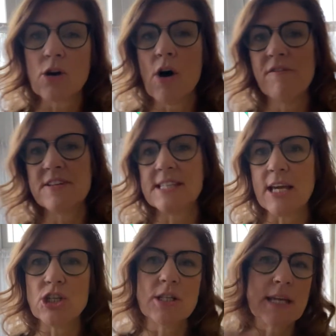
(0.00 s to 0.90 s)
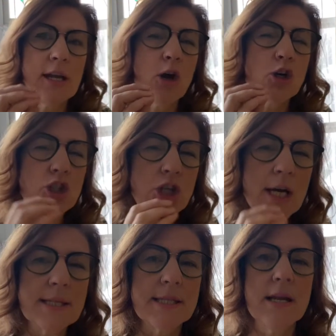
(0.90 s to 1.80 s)
the conversations and he got
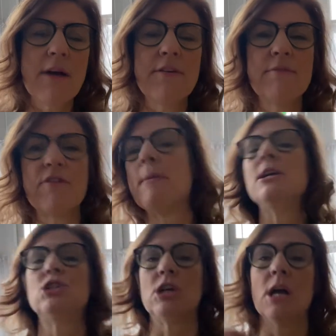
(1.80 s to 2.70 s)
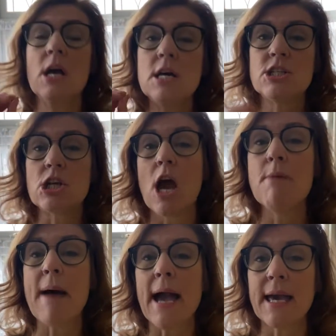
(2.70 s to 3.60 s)
just enough information to
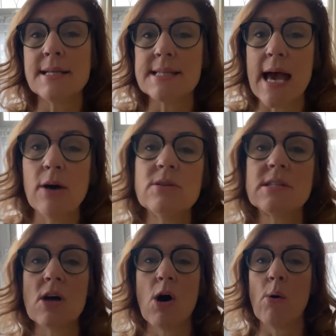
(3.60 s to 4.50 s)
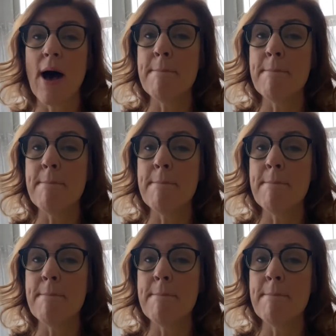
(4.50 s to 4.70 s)
go back and tell Saul,